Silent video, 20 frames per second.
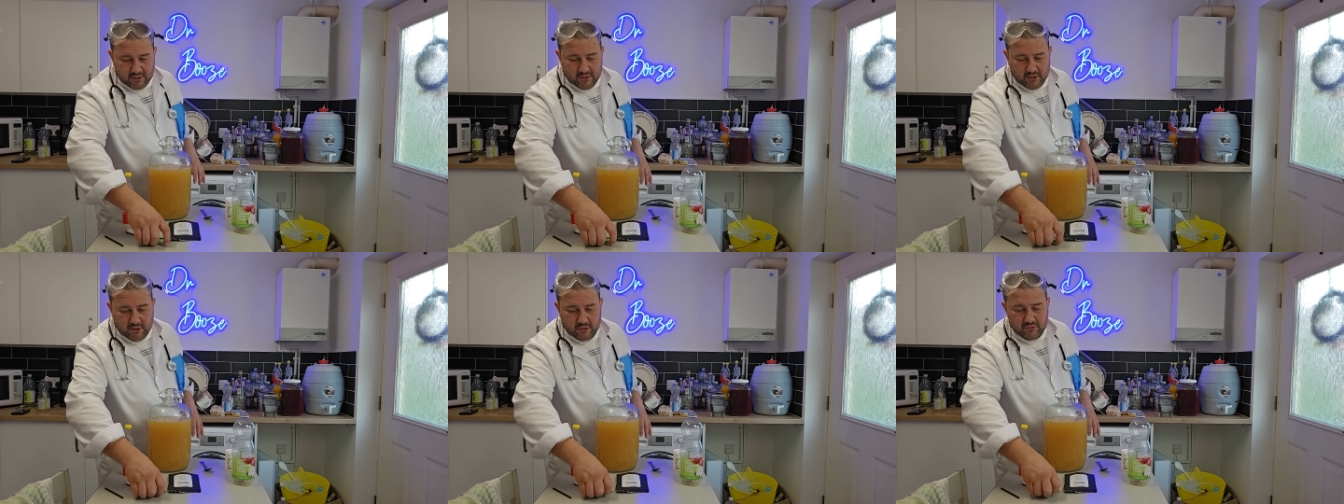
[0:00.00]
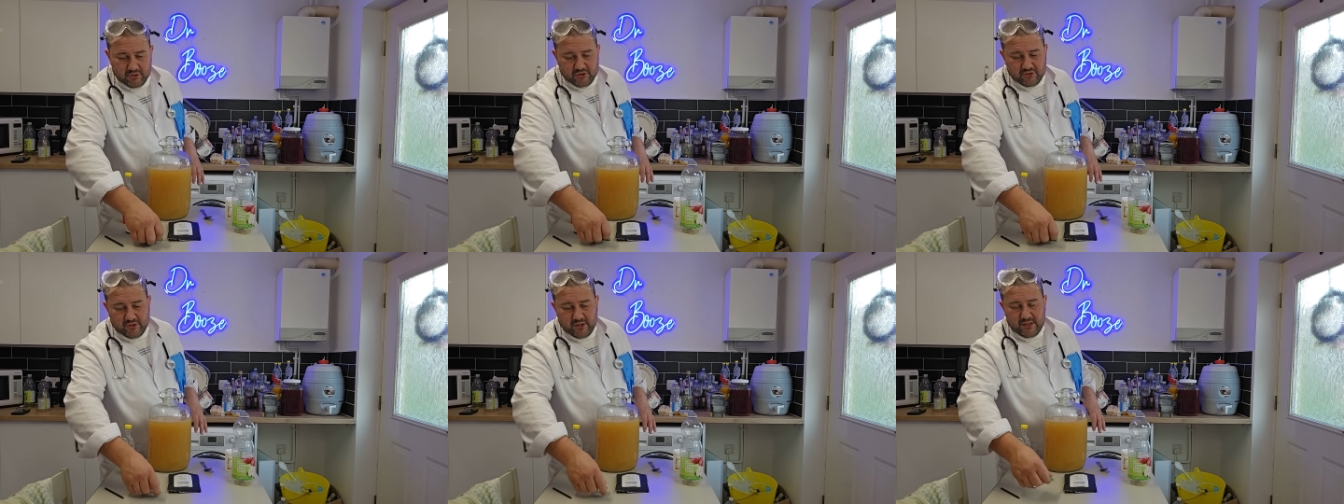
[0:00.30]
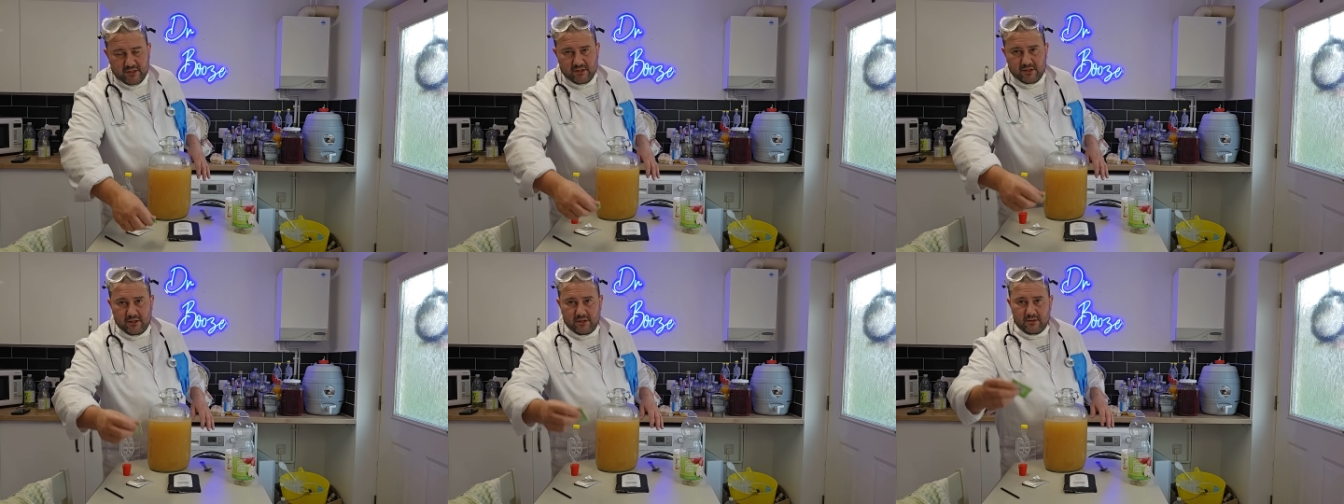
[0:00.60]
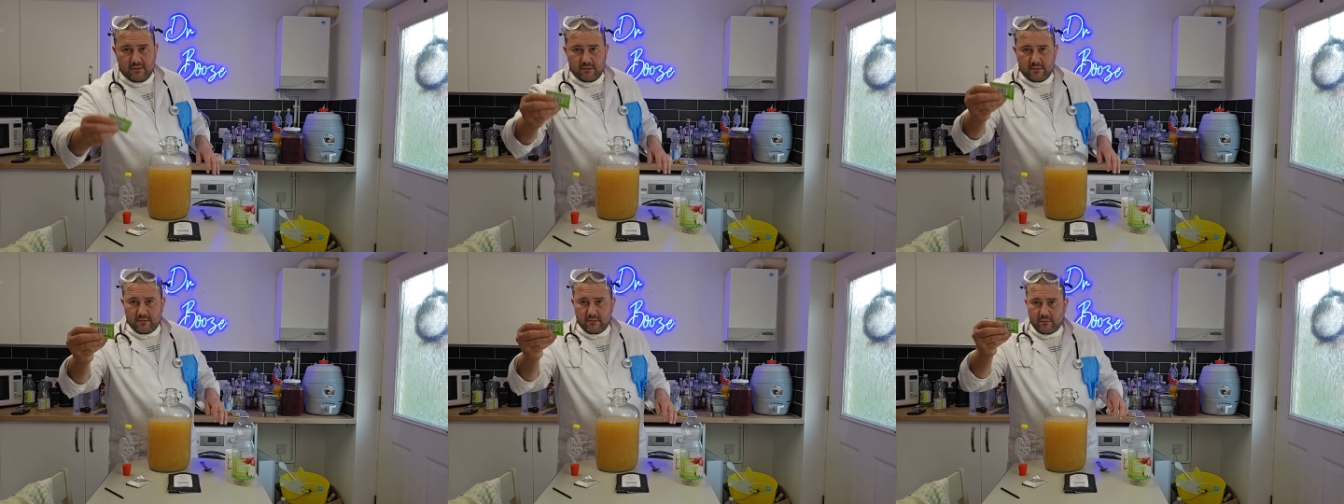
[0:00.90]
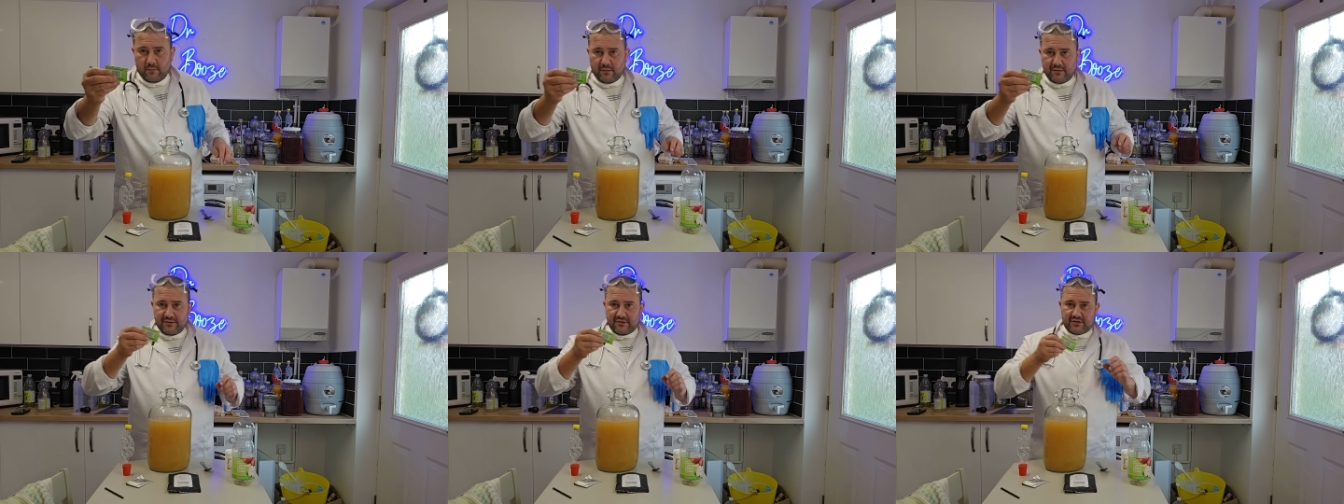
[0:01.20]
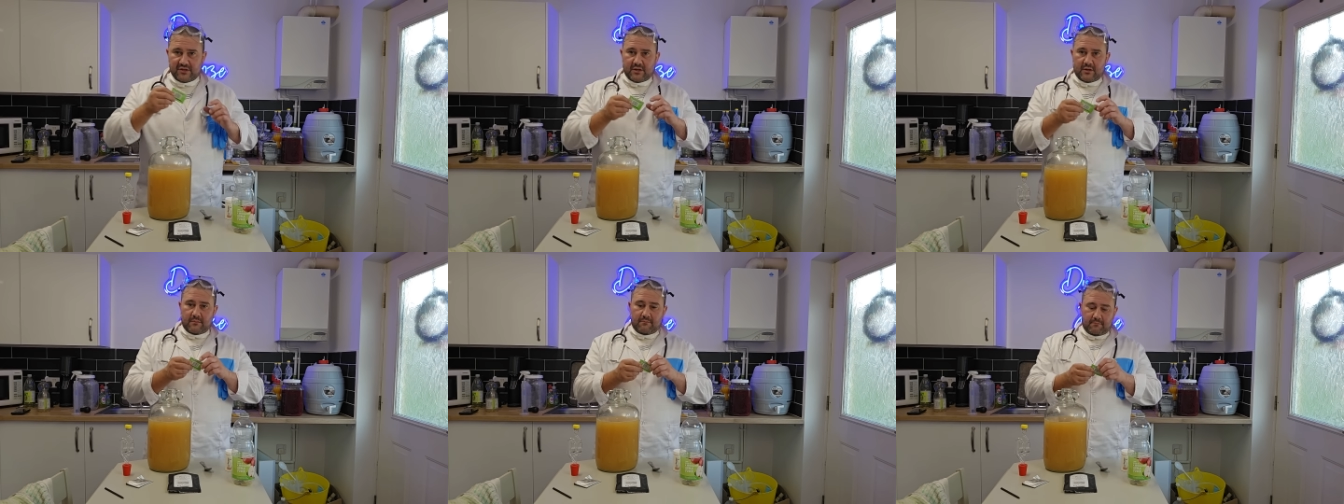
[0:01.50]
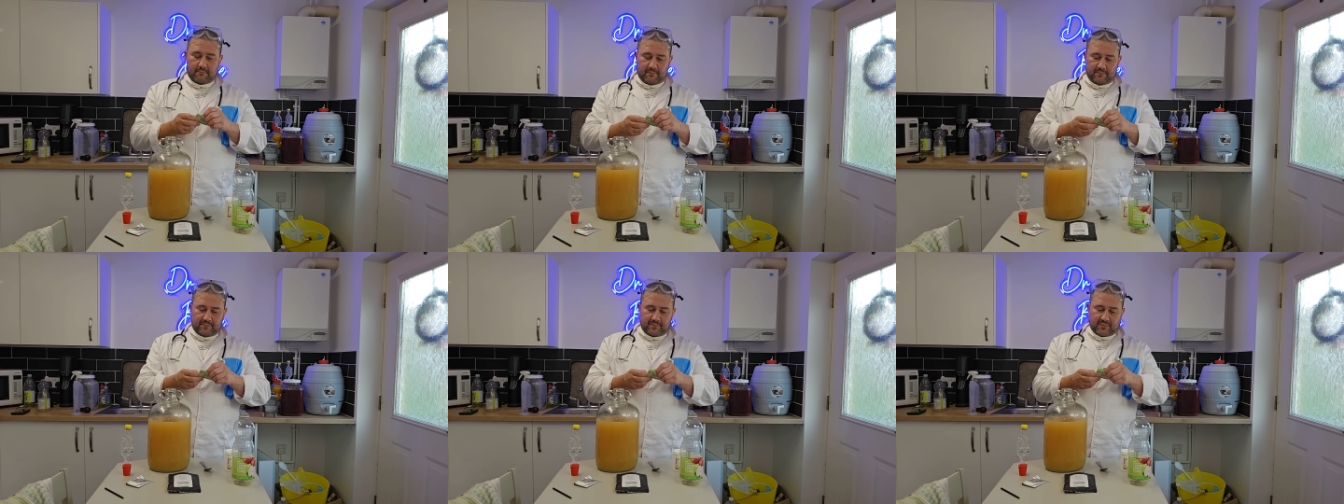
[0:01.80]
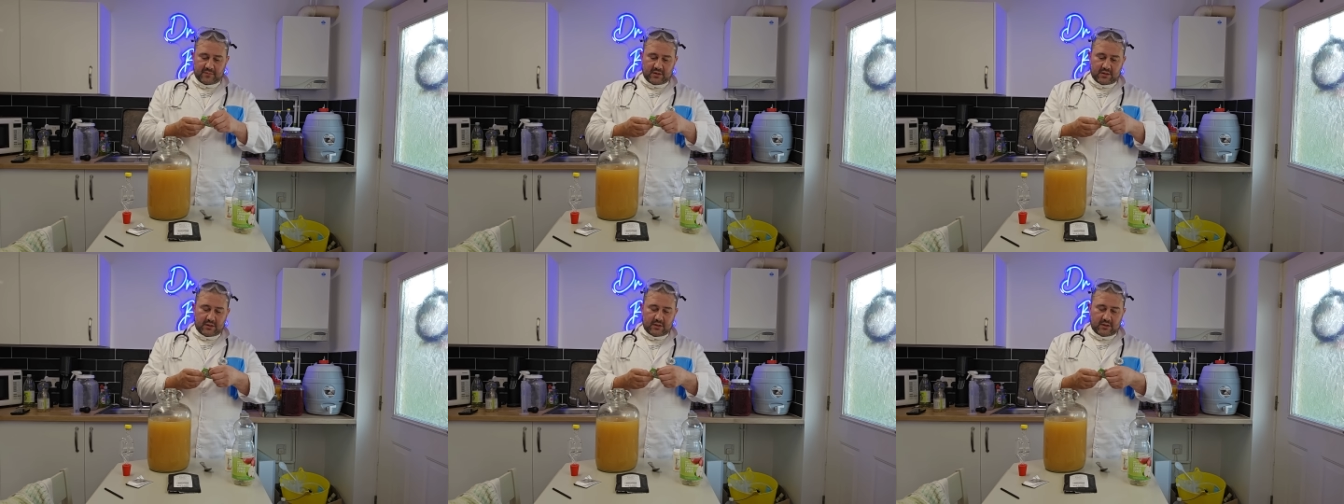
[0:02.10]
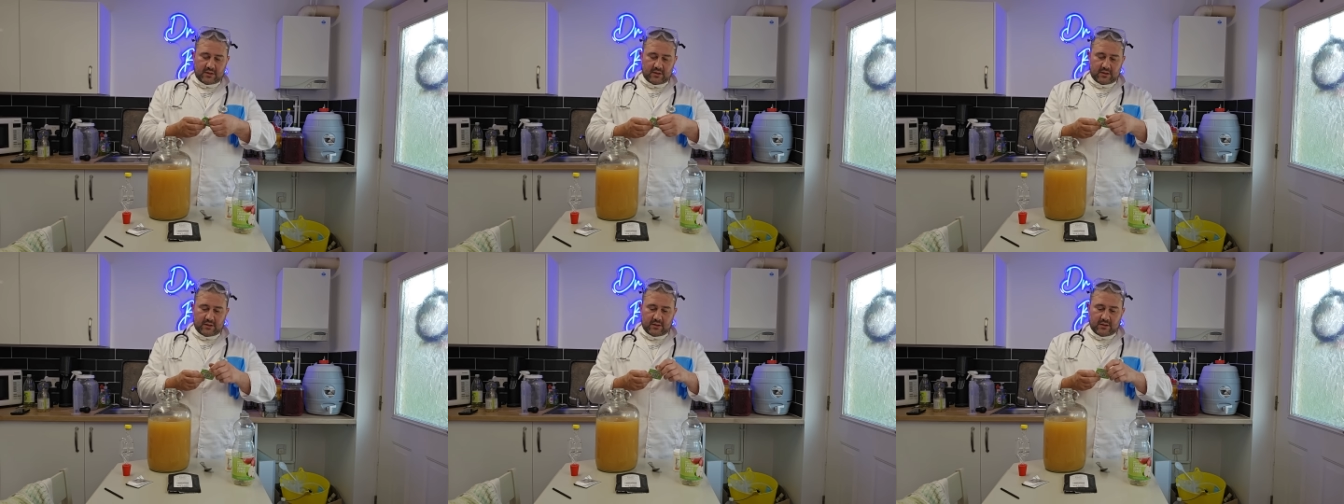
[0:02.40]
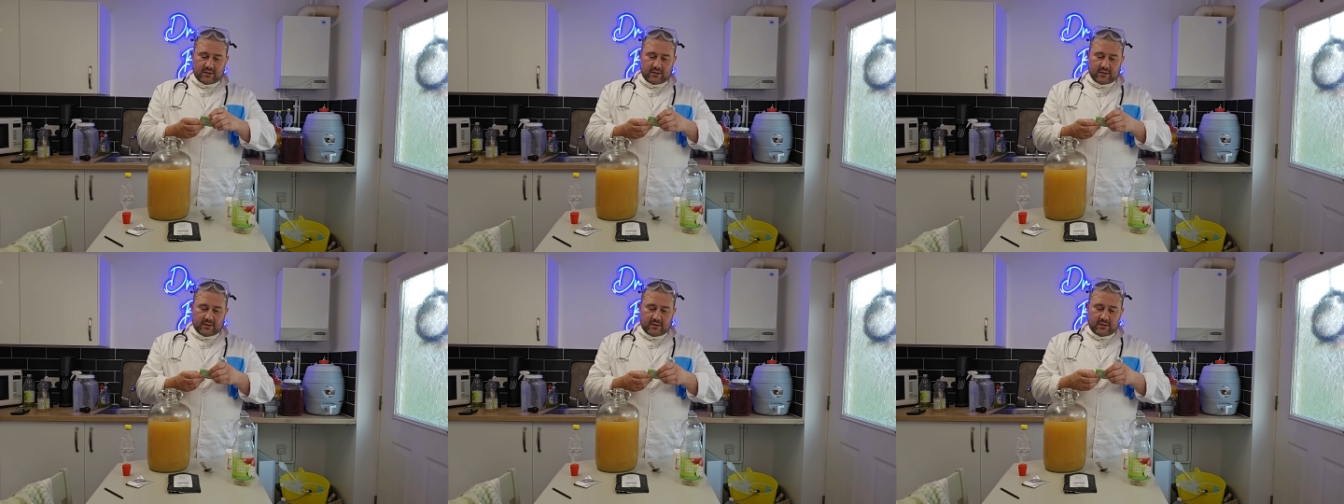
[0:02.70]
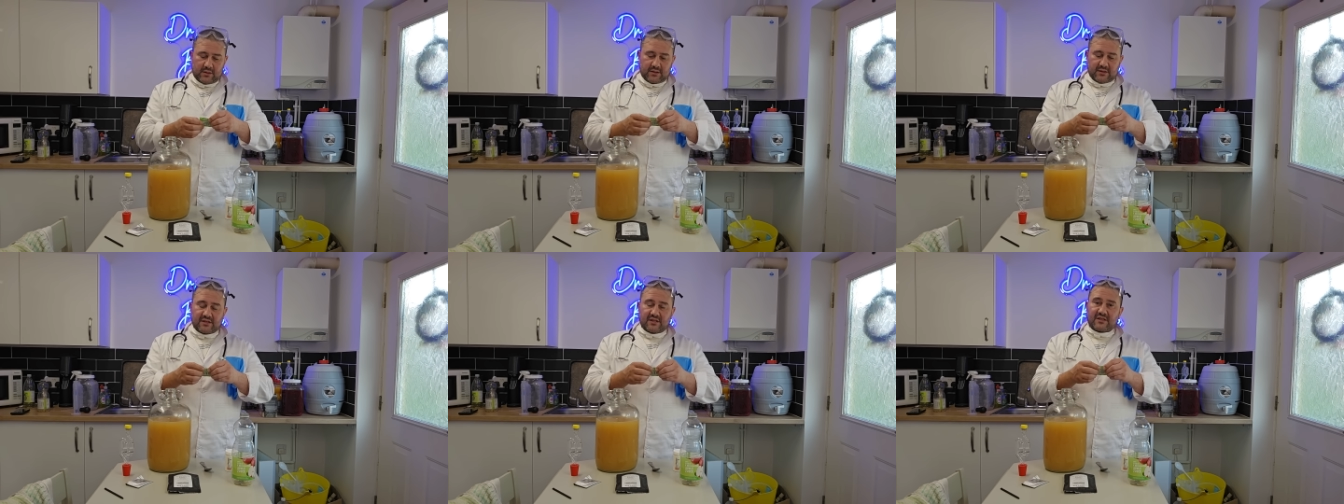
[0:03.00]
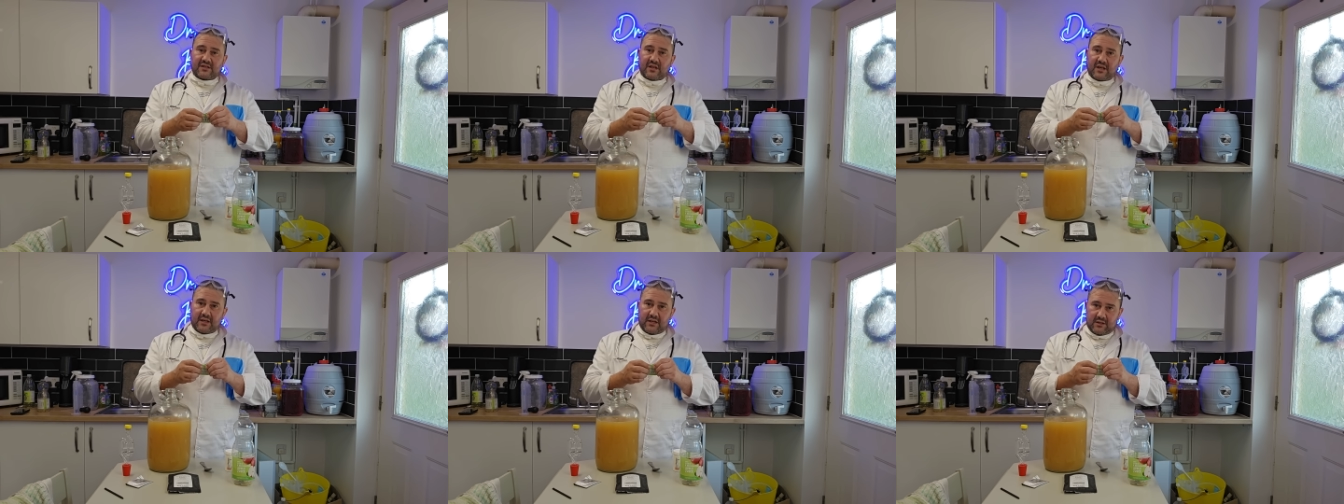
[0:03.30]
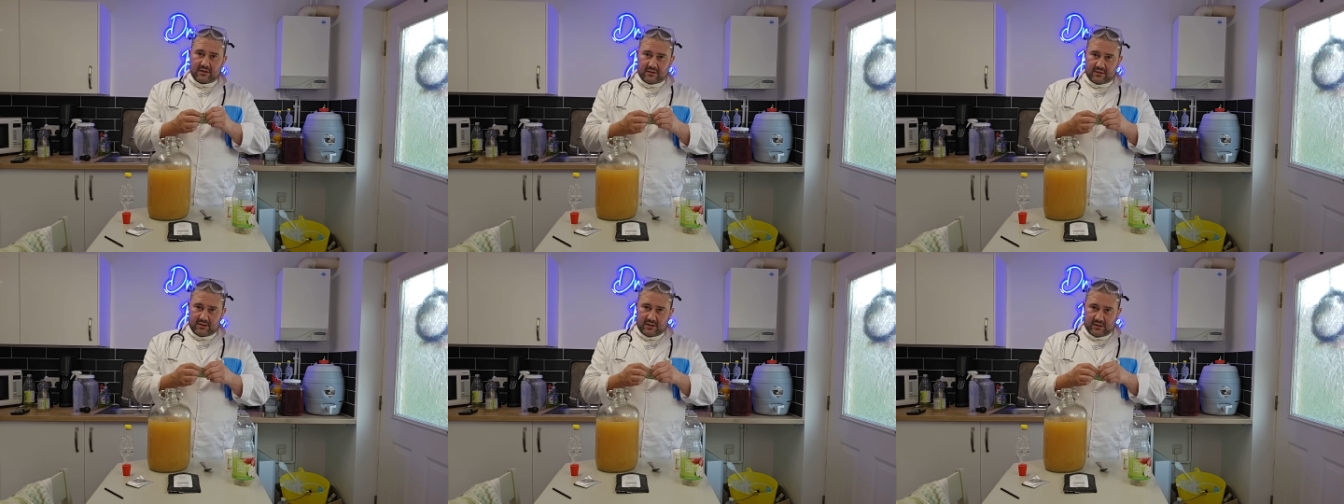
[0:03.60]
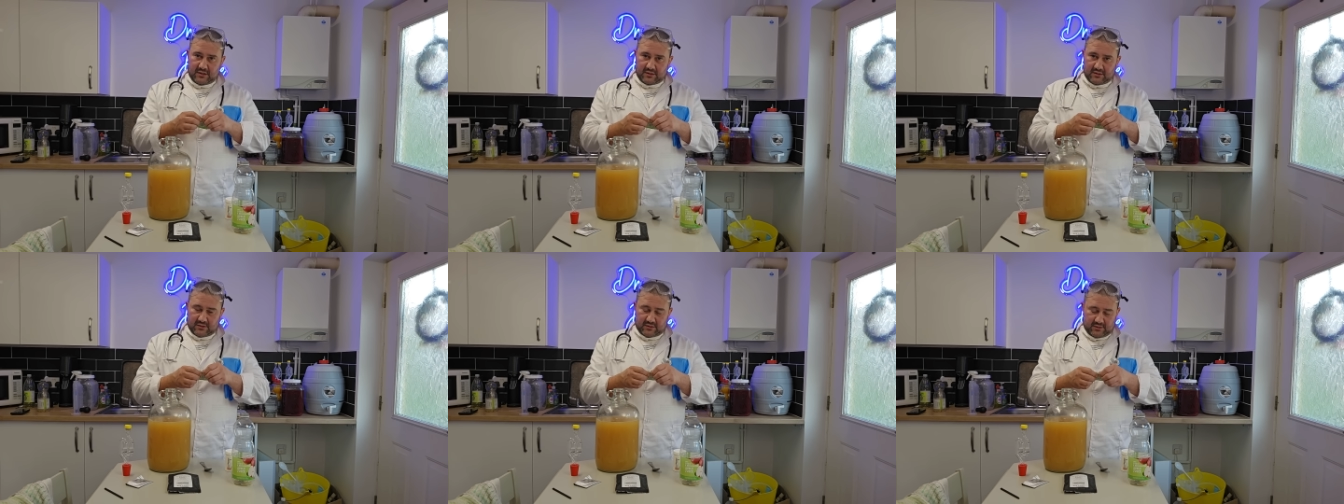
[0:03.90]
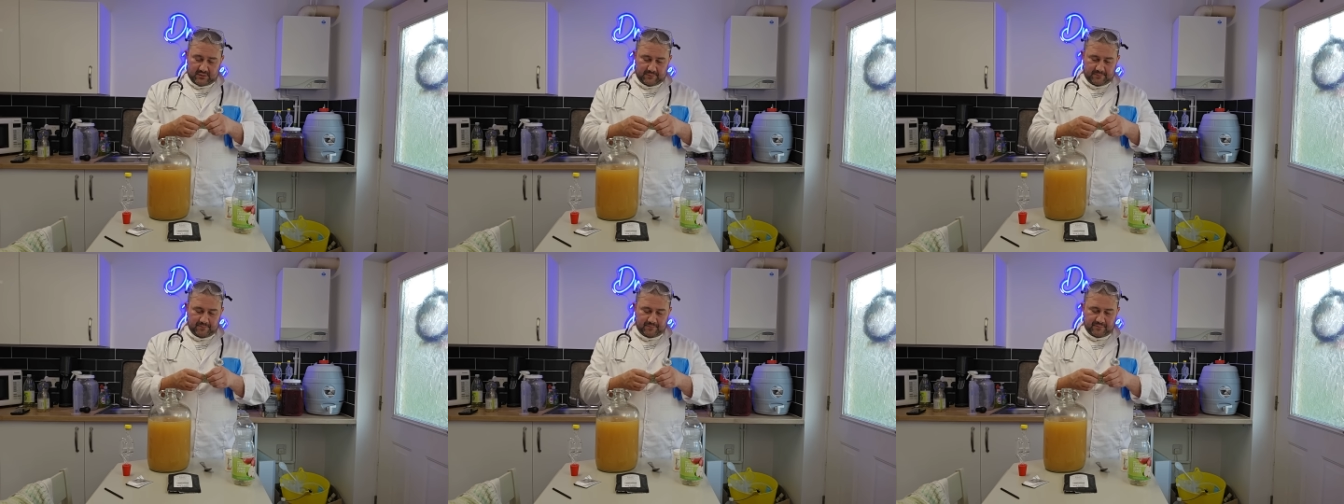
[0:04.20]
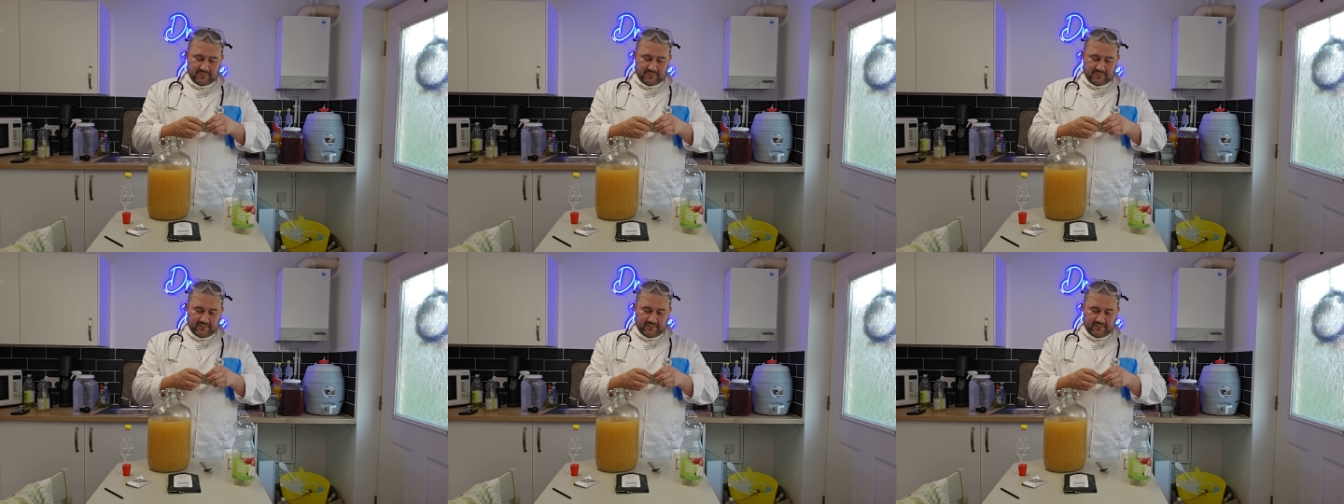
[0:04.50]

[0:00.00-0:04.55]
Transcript: going to go straight in with some cider yeast.